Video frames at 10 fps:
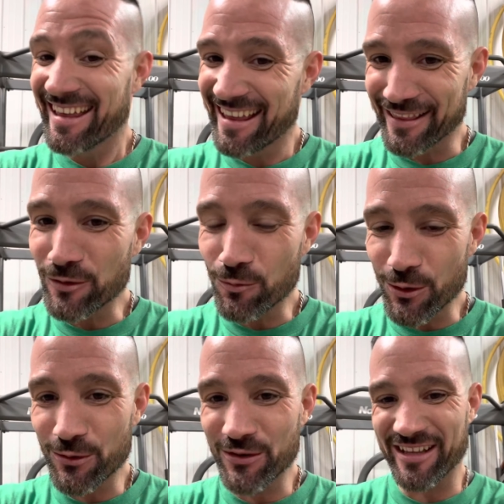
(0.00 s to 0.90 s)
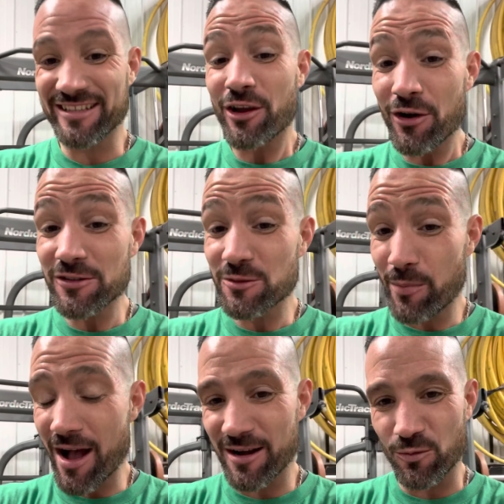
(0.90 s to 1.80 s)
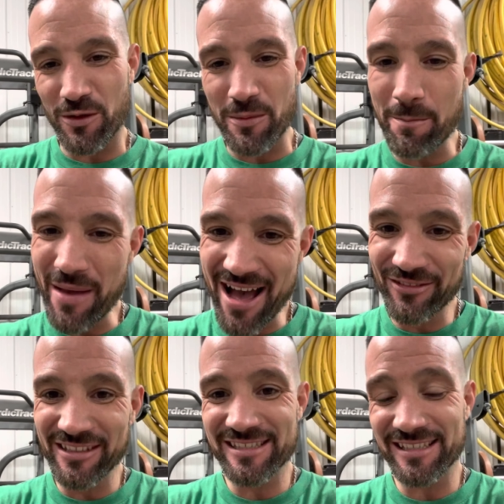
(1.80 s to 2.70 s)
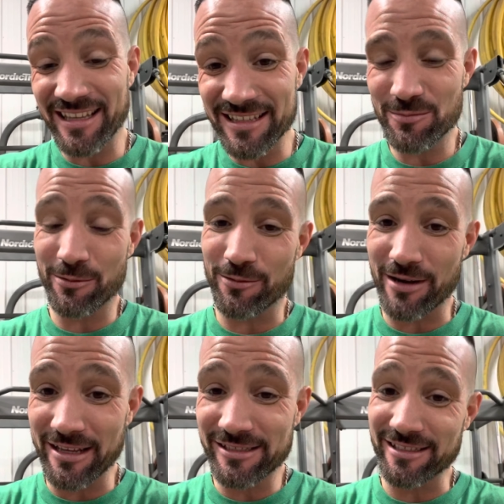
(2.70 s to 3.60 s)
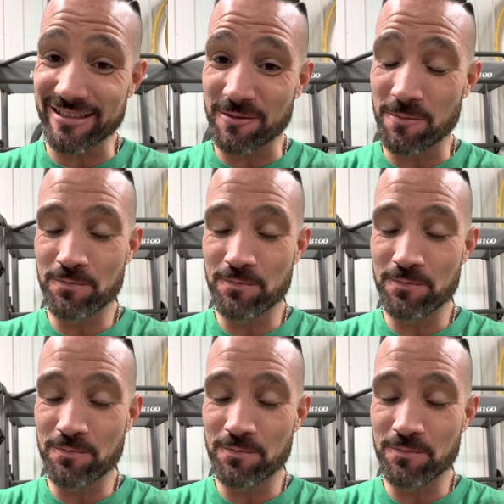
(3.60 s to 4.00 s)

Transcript: Hello, world. It's Kurtis Potter with Boundless Inspiration.